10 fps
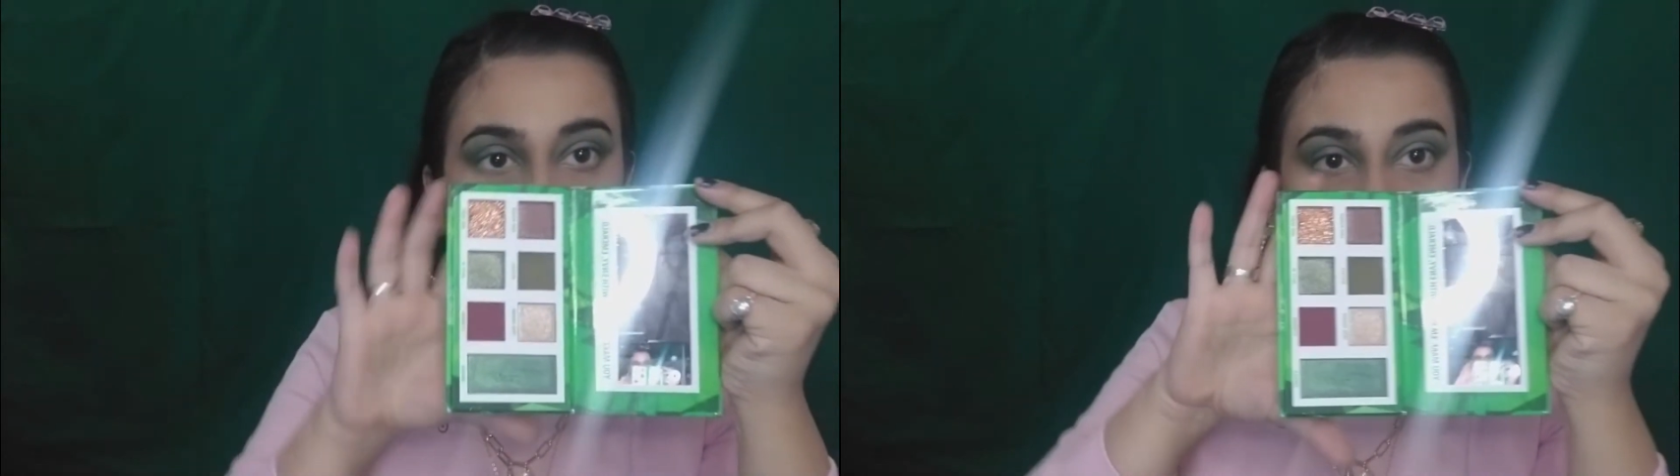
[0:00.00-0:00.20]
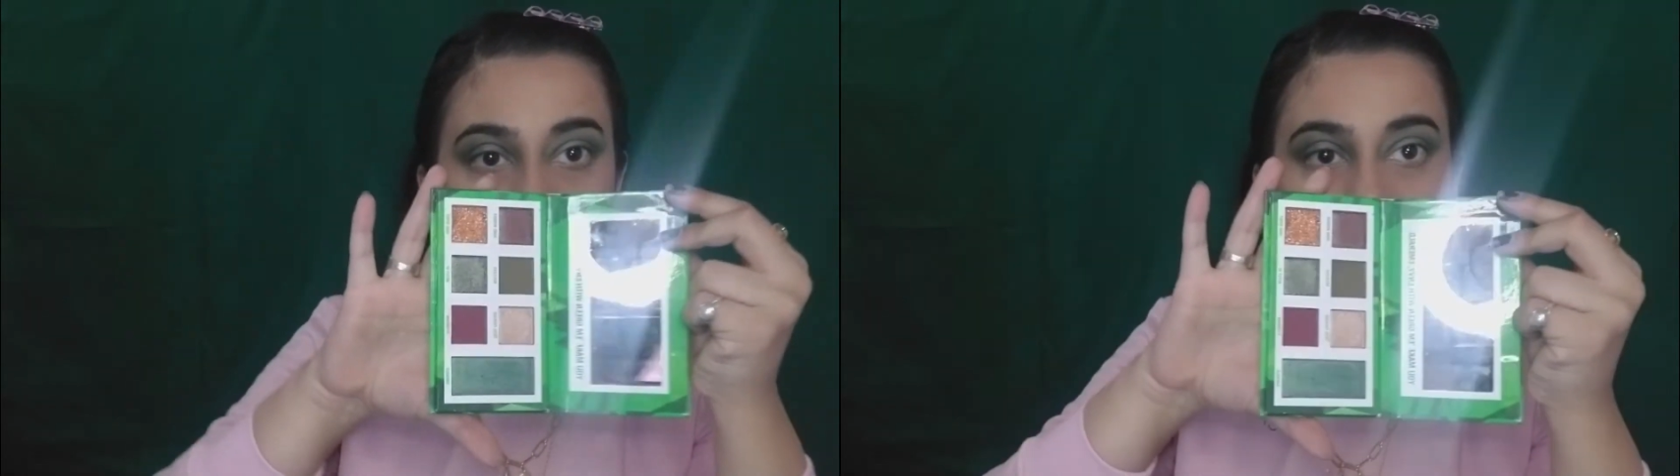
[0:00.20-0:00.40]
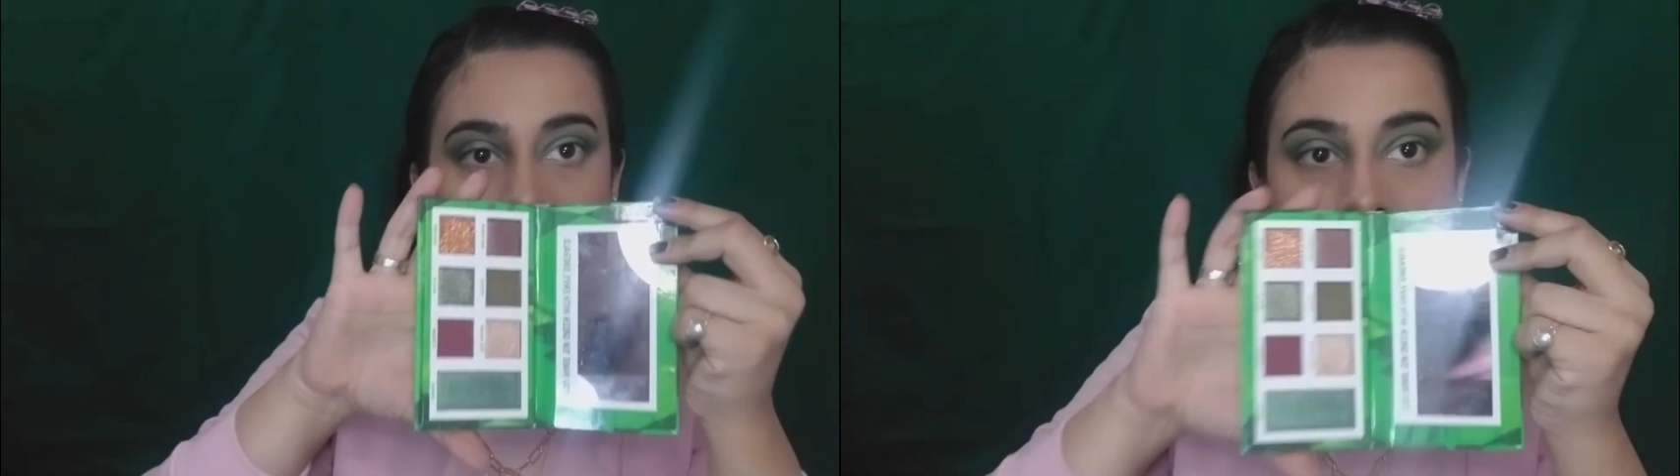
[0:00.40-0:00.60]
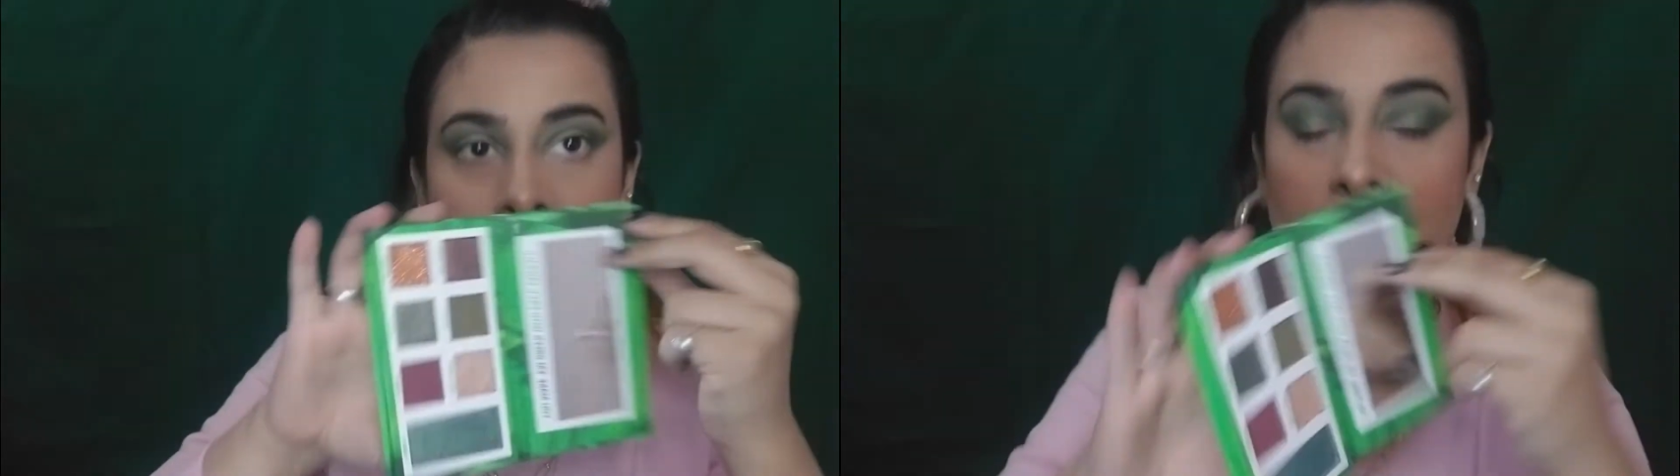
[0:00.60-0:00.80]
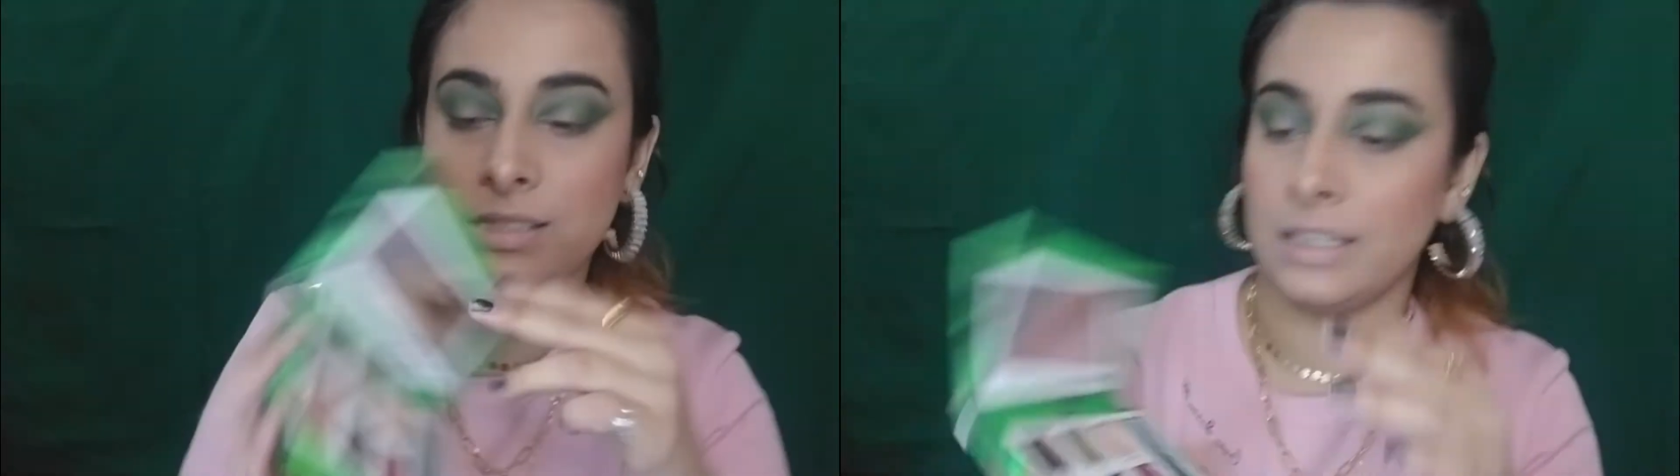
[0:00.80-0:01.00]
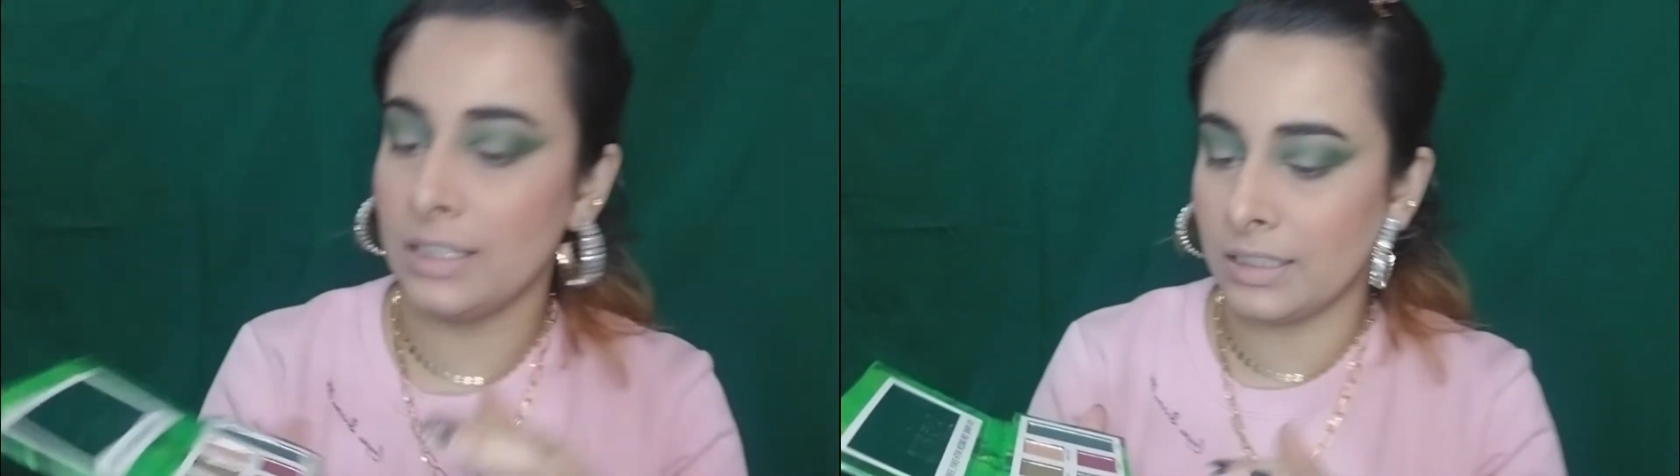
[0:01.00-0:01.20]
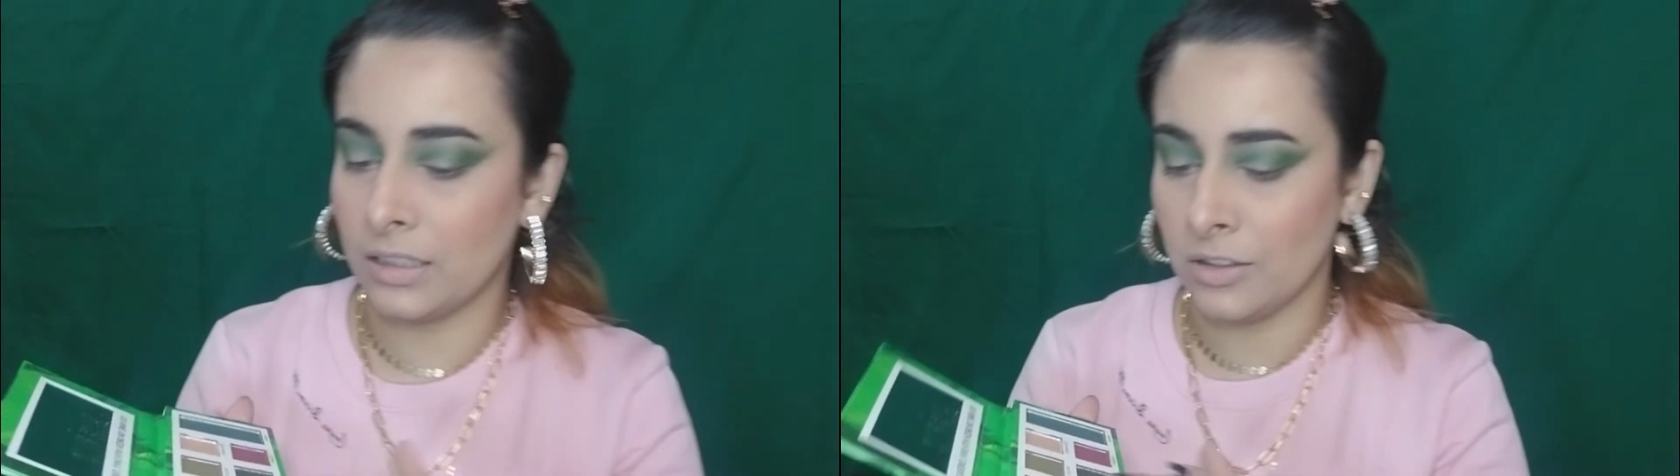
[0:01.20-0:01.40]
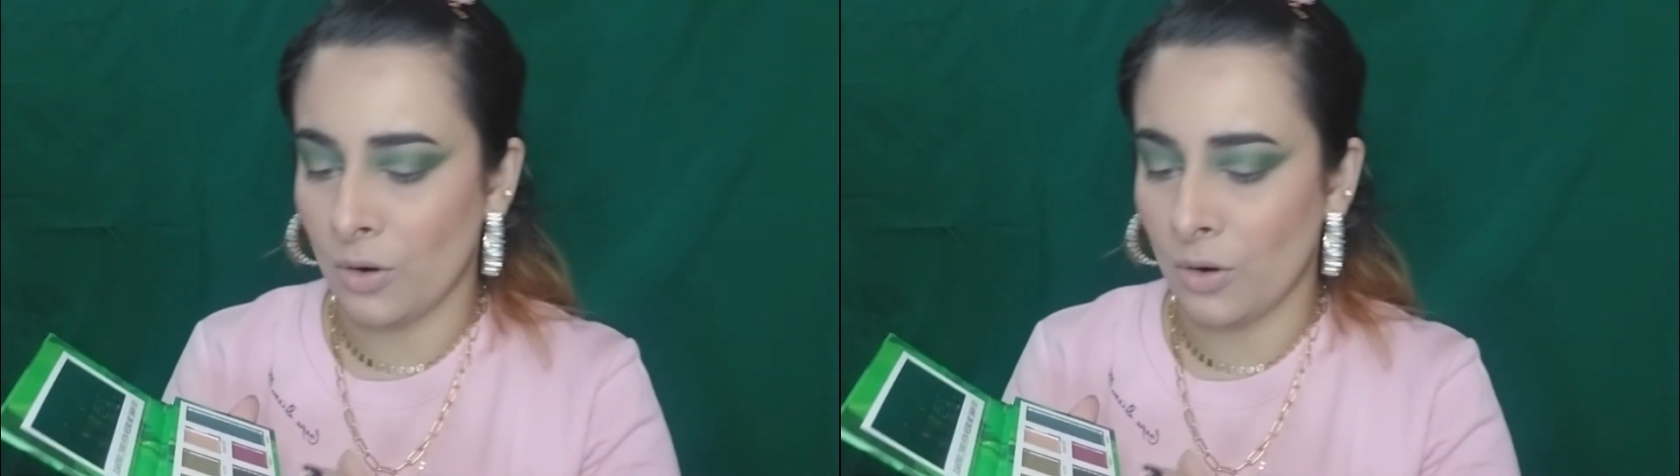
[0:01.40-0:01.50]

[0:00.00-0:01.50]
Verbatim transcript: over here, it is a little